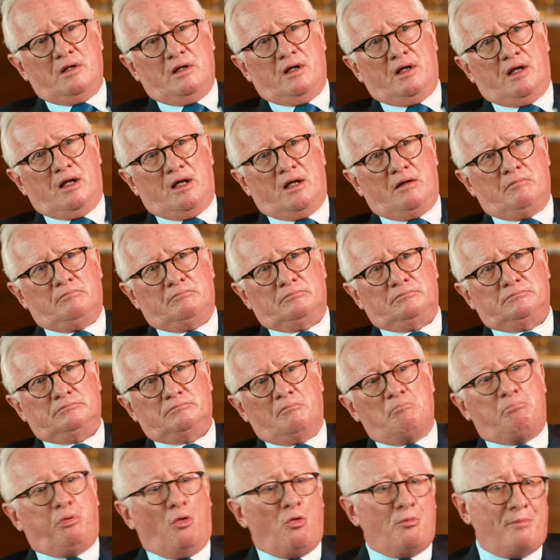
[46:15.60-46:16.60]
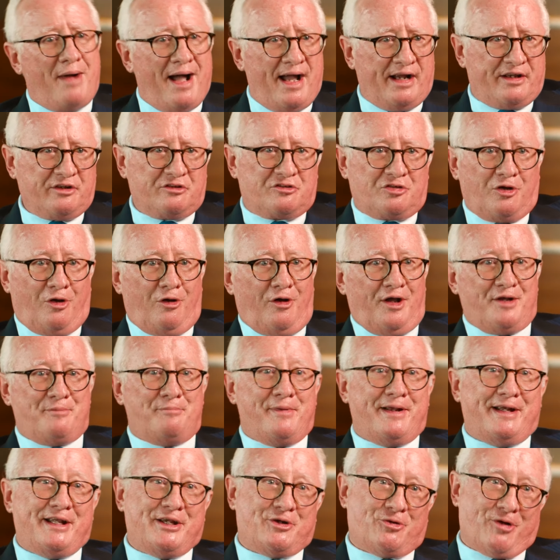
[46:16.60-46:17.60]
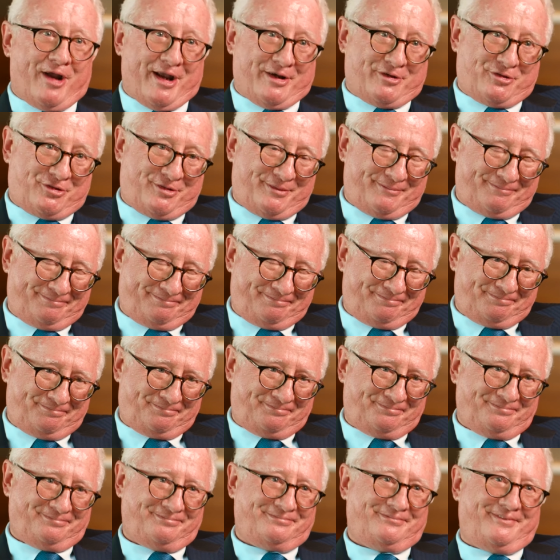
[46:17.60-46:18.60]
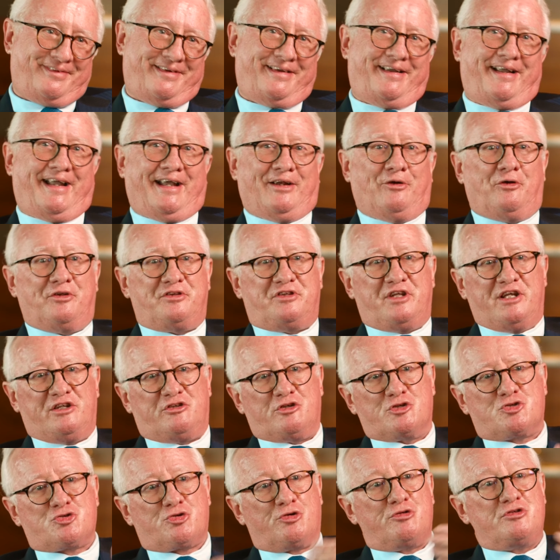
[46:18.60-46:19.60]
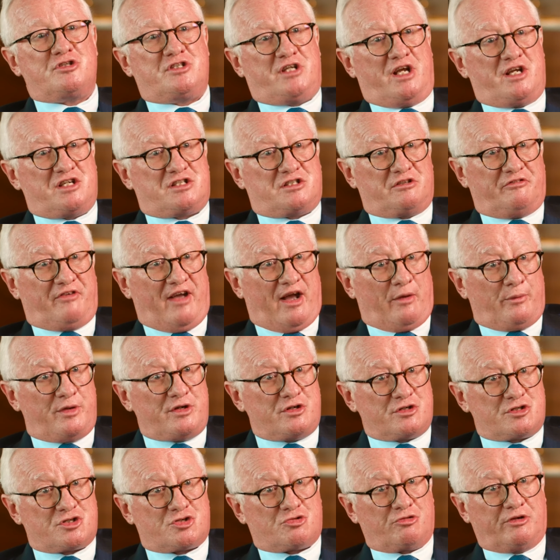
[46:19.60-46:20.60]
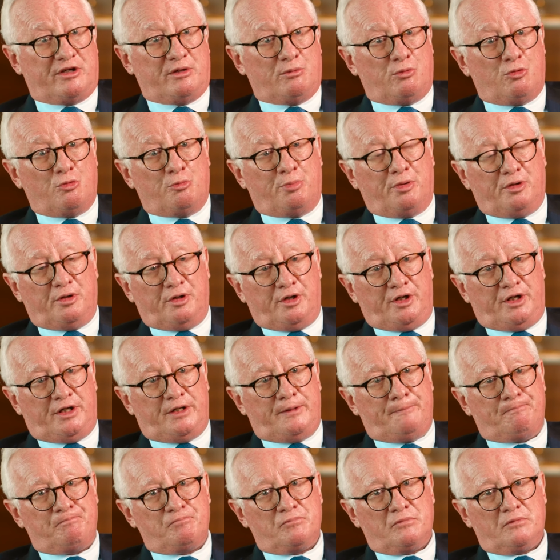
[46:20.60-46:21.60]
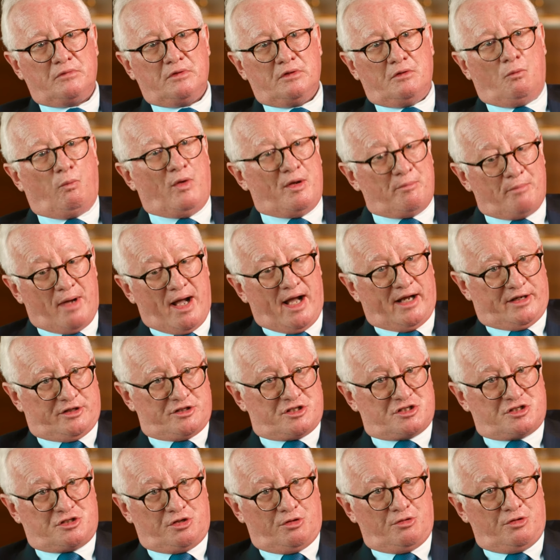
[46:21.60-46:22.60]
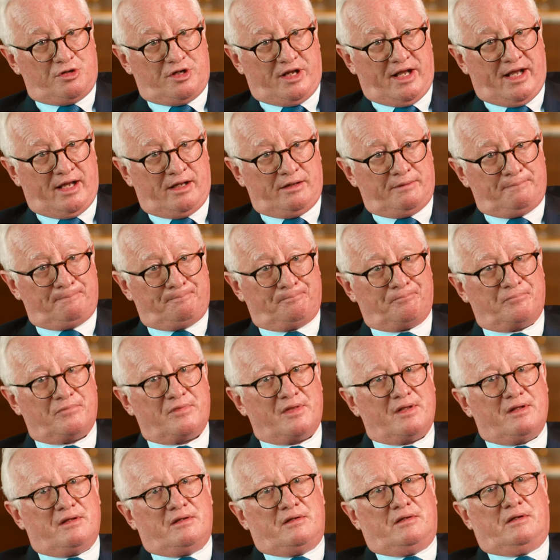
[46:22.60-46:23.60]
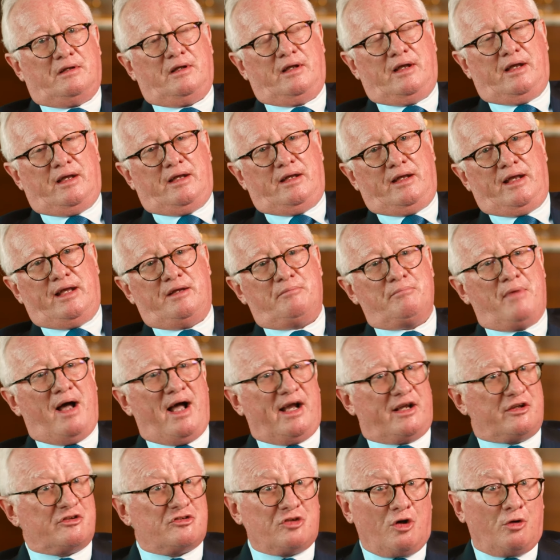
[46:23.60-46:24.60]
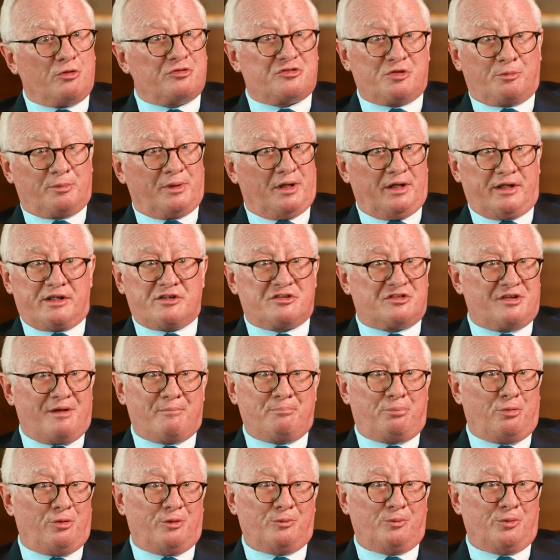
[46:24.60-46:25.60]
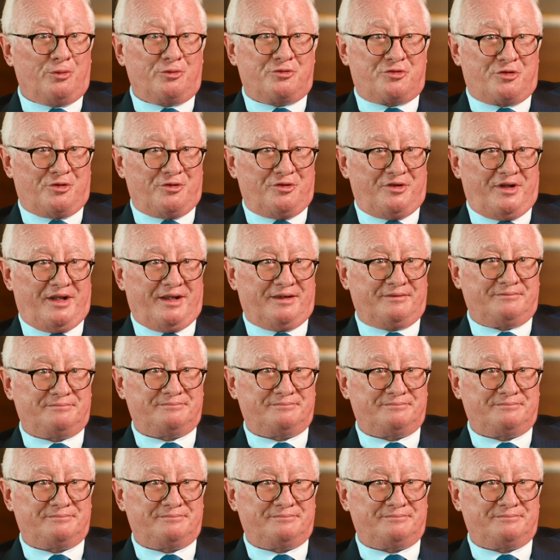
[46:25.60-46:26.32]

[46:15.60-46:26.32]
Bull markets hide many cracks. And I think the true test of our industry will be when markets turn down, and markets ultimately at some point will turn down.